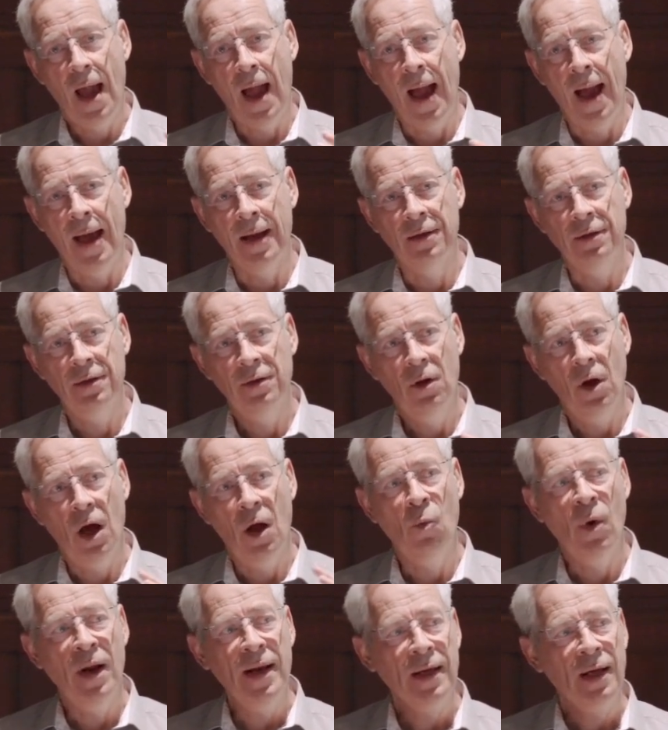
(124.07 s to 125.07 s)
And
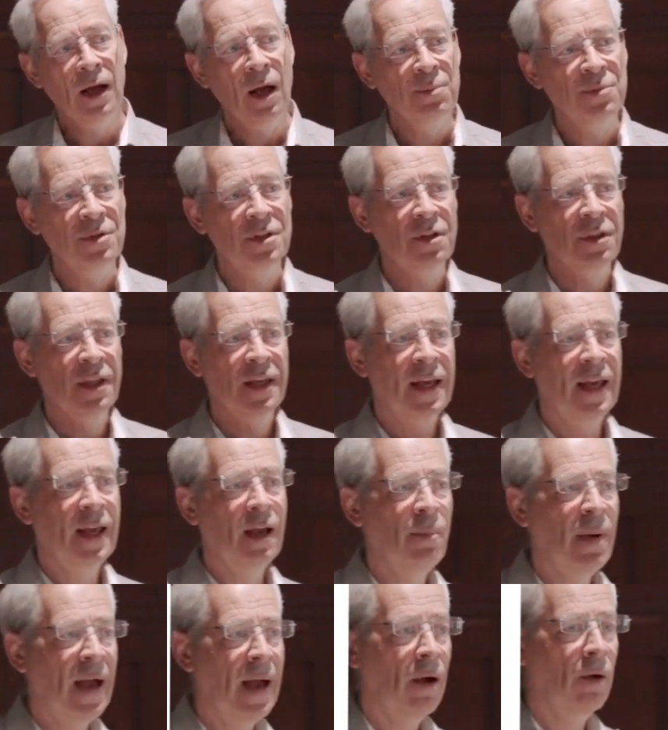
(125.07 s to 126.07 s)
when it comes to thinking
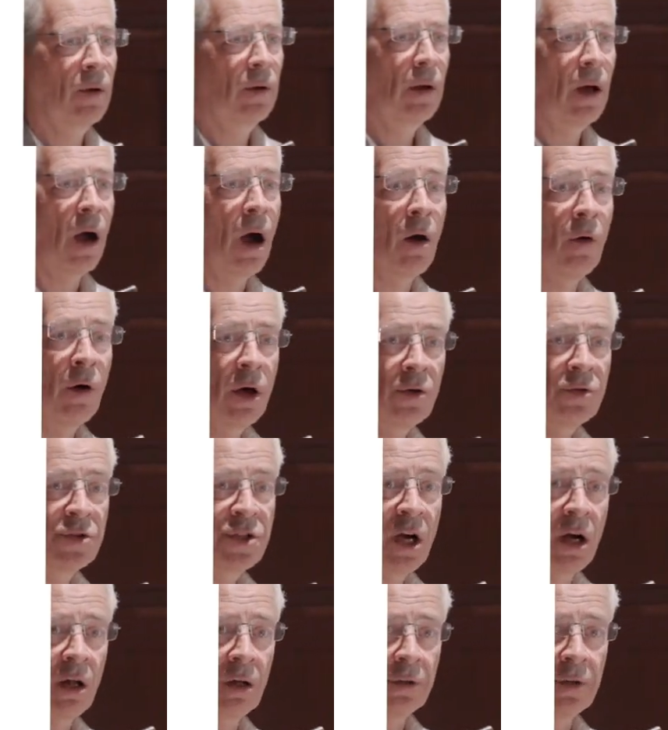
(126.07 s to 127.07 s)
about our own
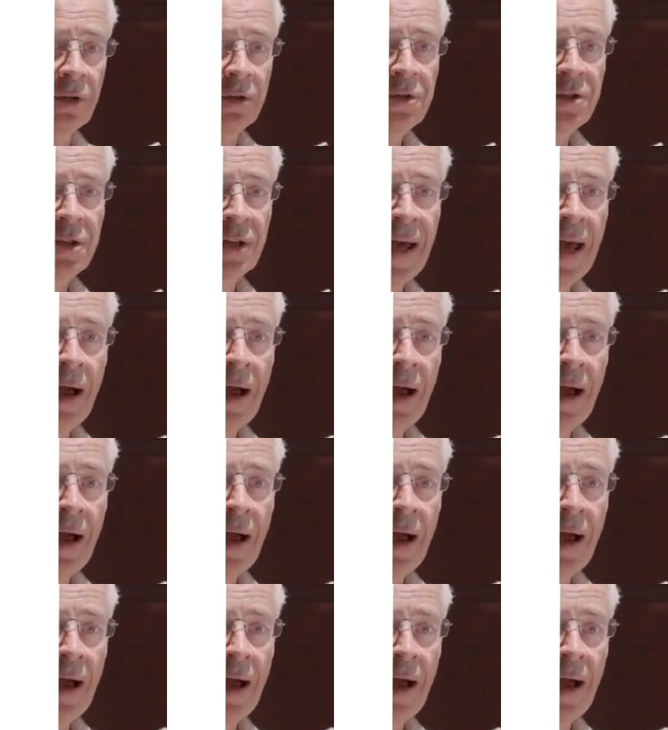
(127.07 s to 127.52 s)
childhoods and